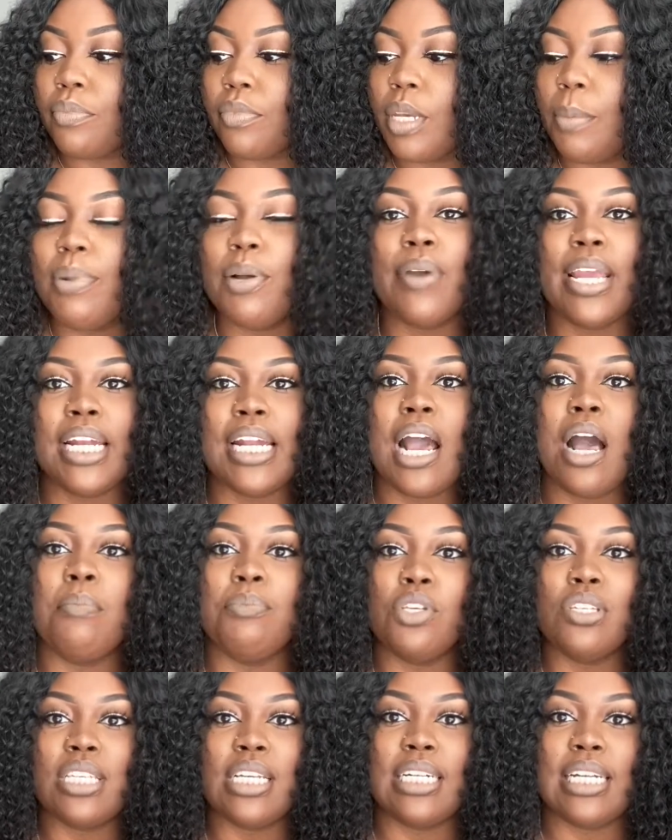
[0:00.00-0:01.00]
but right now I'm
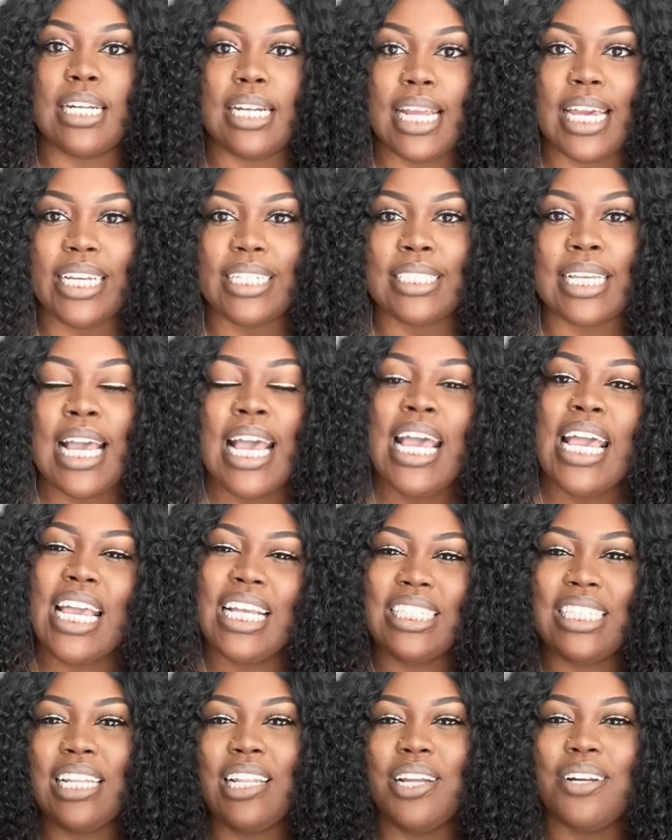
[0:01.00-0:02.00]
using the NYX.
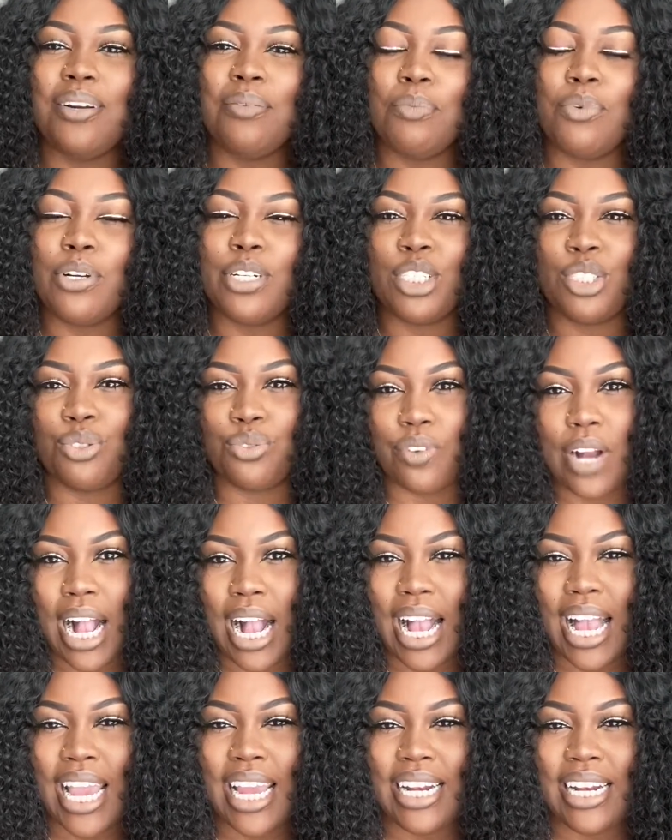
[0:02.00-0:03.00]
It's a little more
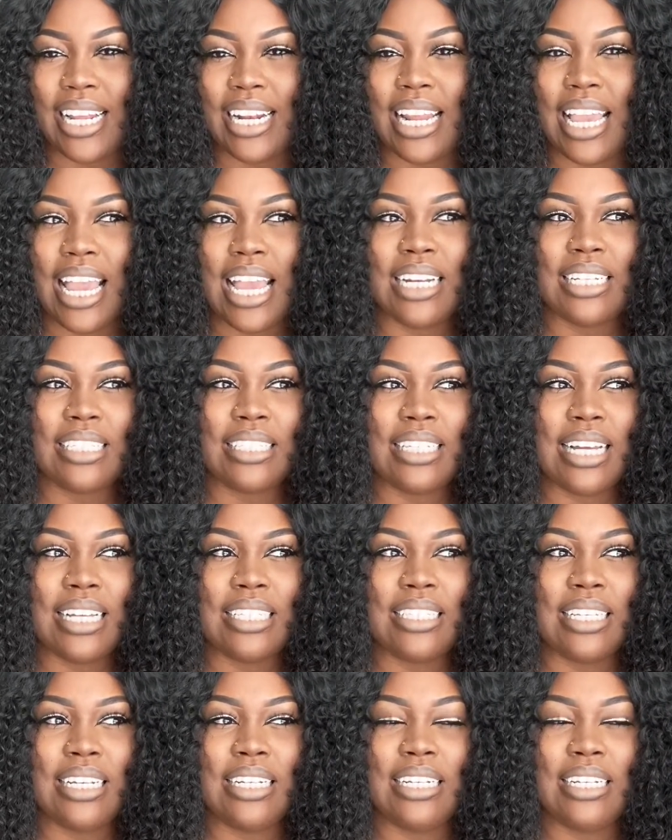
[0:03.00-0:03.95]
dry than the Anastasia